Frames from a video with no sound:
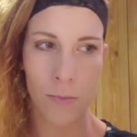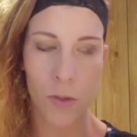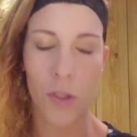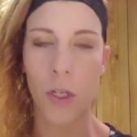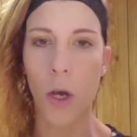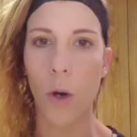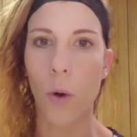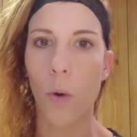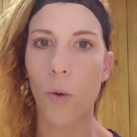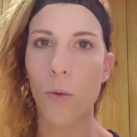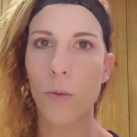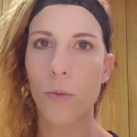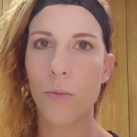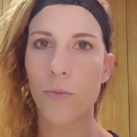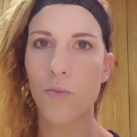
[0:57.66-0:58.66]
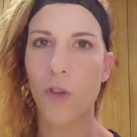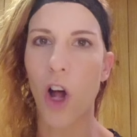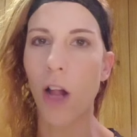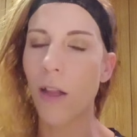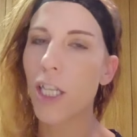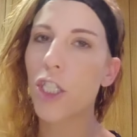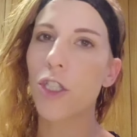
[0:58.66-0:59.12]
So,
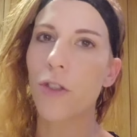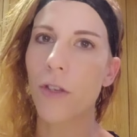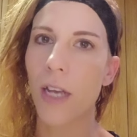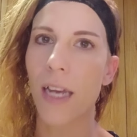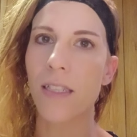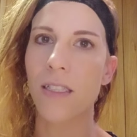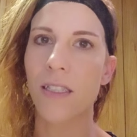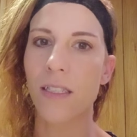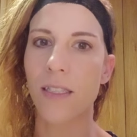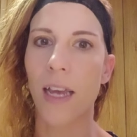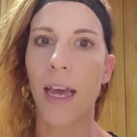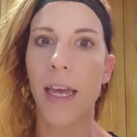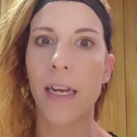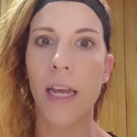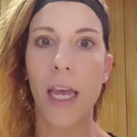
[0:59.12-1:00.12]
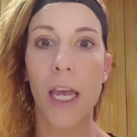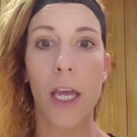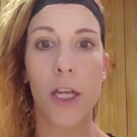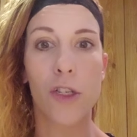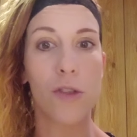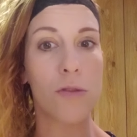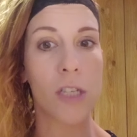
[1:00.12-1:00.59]
I'll let you guys decide
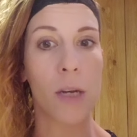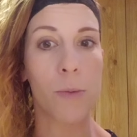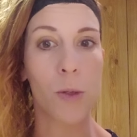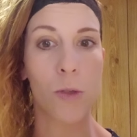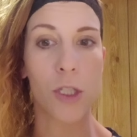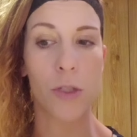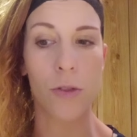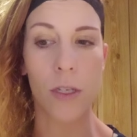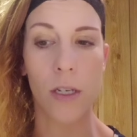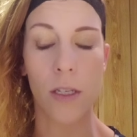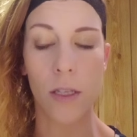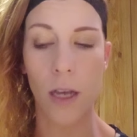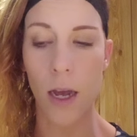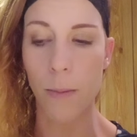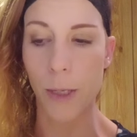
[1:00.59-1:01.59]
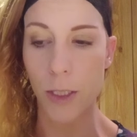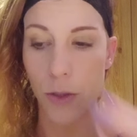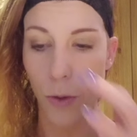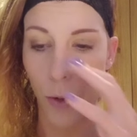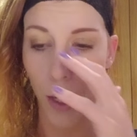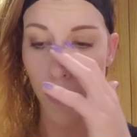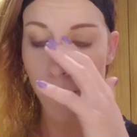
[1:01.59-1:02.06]
and you tell me what you think in the
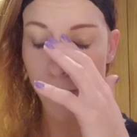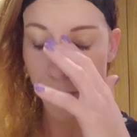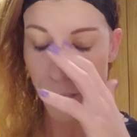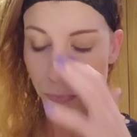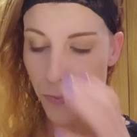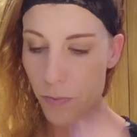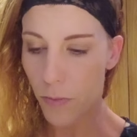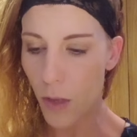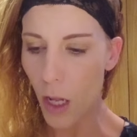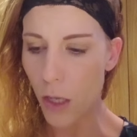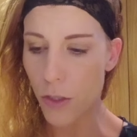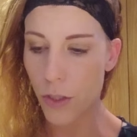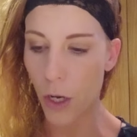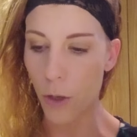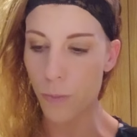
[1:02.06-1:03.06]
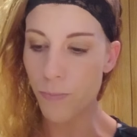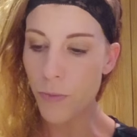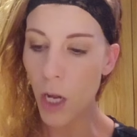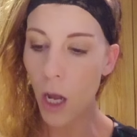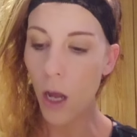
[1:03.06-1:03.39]
comments, okay? So,